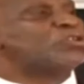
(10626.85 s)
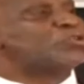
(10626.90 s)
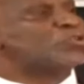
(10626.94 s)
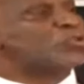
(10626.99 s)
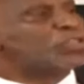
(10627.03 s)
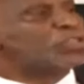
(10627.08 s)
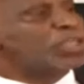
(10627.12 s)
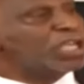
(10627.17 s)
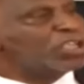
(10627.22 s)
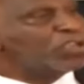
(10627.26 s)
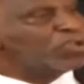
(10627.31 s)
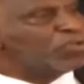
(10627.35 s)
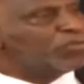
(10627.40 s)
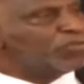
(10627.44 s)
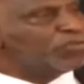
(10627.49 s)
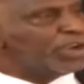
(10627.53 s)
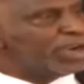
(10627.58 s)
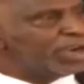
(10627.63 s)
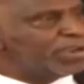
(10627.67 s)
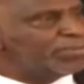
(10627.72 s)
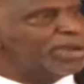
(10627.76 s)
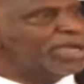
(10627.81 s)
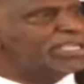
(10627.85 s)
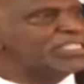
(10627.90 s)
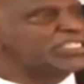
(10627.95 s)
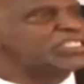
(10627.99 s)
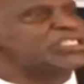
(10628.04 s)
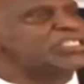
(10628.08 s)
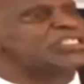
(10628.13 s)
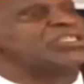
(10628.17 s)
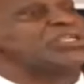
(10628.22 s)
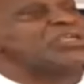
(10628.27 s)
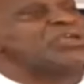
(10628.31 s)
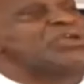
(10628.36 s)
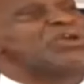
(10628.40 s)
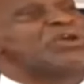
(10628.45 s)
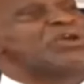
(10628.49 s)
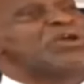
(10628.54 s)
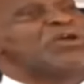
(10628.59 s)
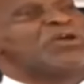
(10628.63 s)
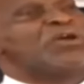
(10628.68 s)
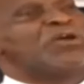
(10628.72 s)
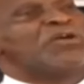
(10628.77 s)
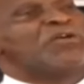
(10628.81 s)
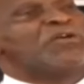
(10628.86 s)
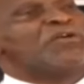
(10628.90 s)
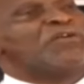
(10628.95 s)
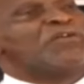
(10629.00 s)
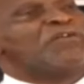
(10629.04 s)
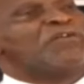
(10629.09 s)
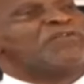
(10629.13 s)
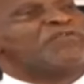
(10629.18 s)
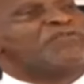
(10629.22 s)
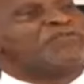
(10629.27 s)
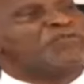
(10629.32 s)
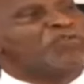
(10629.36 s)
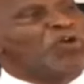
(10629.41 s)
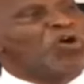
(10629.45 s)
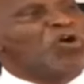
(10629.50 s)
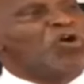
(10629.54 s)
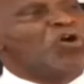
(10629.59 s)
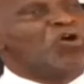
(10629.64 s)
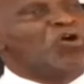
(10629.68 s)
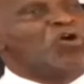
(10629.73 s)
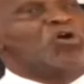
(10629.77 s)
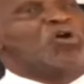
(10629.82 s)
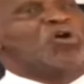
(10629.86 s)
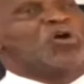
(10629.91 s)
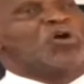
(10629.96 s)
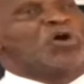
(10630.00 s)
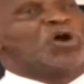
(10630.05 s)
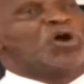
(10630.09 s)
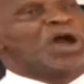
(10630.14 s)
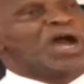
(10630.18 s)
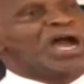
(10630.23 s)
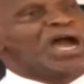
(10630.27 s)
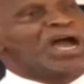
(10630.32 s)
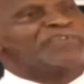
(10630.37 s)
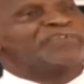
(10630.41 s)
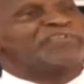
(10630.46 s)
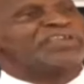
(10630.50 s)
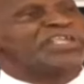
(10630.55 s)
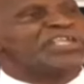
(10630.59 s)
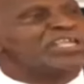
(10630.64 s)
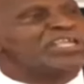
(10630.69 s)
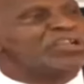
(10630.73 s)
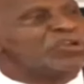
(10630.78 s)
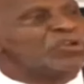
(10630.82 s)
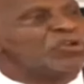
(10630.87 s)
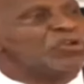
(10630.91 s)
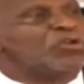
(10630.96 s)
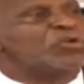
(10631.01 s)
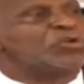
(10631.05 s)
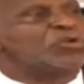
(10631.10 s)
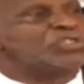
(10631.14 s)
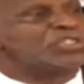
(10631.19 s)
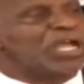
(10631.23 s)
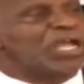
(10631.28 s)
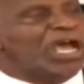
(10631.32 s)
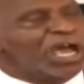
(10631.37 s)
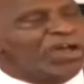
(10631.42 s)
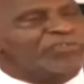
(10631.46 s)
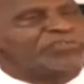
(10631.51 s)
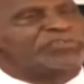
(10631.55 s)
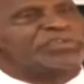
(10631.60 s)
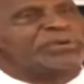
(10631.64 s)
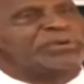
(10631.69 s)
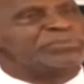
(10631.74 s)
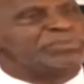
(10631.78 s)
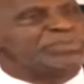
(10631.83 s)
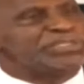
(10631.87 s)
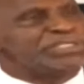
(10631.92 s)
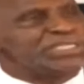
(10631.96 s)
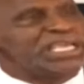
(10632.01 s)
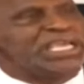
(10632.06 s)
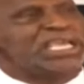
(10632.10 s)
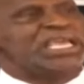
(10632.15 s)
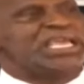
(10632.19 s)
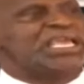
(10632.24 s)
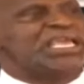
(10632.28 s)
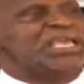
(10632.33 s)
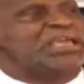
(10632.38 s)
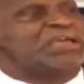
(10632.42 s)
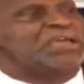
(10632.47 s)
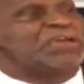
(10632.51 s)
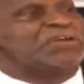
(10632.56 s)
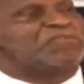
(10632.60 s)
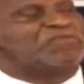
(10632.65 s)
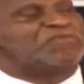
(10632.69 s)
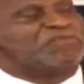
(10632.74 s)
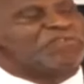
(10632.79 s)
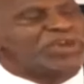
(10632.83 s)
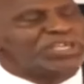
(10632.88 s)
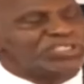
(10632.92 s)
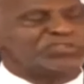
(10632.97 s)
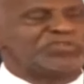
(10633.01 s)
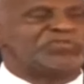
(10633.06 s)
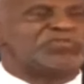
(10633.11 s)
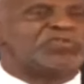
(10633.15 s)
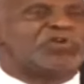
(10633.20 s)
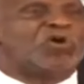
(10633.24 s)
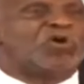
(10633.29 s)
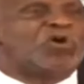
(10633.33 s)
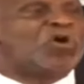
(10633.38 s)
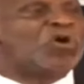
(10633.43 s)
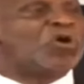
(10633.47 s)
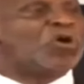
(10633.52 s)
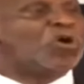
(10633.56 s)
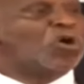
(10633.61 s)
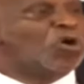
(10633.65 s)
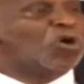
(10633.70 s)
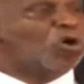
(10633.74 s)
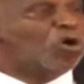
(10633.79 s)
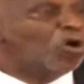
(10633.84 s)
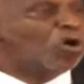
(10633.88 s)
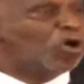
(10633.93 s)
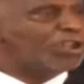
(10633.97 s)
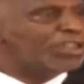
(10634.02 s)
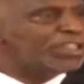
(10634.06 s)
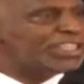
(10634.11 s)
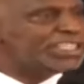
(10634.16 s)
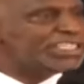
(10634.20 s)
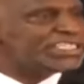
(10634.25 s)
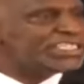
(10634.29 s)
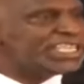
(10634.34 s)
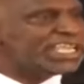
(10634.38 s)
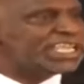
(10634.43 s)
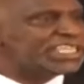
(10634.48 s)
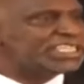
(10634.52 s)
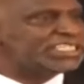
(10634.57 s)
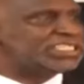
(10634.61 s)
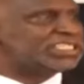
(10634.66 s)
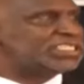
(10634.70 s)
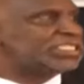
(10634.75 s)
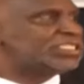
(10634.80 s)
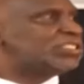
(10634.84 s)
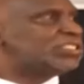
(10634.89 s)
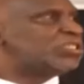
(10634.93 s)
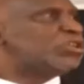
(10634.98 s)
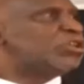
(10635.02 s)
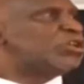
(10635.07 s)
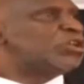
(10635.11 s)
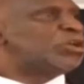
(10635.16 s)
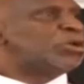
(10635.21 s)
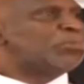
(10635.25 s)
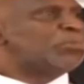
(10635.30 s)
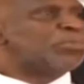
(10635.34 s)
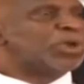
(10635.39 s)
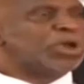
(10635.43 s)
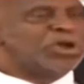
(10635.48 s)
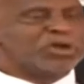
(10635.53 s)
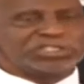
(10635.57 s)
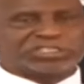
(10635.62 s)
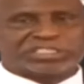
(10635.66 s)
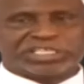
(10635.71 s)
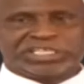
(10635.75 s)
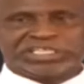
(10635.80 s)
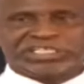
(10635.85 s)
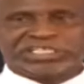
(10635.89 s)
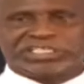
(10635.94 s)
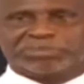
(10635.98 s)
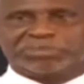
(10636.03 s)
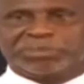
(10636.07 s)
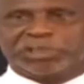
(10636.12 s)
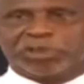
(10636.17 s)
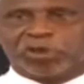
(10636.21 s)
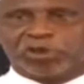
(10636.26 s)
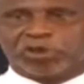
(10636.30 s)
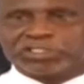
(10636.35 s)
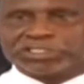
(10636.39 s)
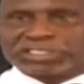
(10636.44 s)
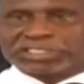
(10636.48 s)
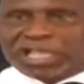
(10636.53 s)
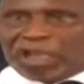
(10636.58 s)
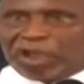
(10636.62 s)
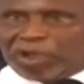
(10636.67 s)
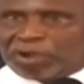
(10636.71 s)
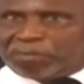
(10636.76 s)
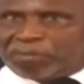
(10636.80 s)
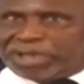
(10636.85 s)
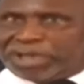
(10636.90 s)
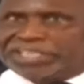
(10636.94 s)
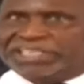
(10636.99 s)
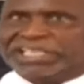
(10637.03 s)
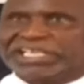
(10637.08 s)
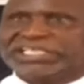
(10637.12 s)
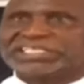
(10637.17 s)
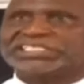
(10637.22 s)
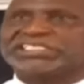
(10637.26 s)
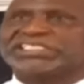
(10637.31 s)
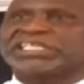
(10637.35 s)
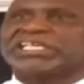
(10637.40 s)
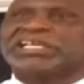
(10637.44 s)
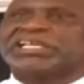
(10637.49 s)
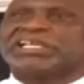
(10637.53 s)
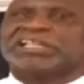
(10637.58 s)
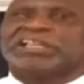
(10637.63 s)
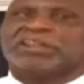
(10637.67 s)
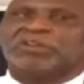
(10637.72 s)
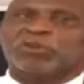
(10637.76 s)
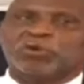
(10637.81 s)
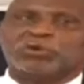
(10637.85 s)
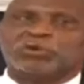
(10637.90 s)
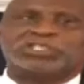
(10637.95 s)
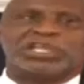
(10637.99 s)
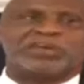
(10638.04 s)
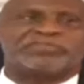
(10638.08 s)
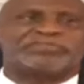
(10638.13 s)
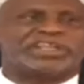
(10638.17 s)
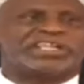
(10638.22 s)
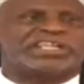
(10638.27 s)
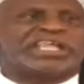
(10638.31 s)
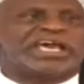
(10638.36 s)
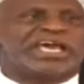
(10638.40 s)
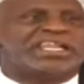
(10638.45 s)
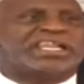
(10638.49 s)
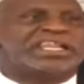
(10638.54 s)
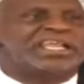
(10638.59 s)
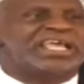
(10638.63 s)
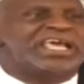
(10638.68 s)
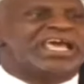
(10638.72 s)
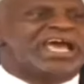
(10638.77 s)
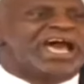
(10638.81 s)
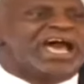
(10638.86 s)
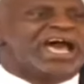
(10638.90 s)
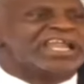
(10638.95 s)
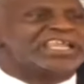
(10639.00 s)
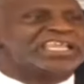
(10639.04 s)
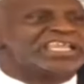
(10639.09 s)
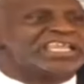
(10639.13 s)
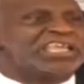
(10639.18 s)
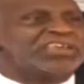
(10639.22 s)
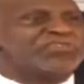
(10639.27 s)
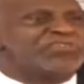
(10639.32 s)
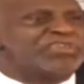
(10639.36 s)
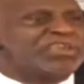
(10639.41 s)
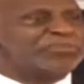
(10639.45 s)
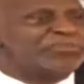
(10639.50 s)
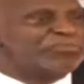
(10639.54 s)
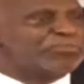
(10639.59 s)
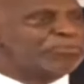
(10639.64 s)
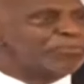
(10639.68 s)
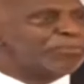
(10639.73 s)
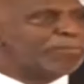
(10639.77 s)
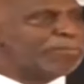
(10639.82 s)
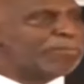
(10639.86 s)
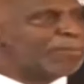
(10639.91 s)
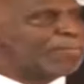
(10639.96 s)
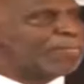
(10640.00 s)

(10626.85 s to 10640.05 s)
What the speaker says: to thank you very much for having looked after Mzee, first of all these years. Because it is because our mothers looked after Dad and gave him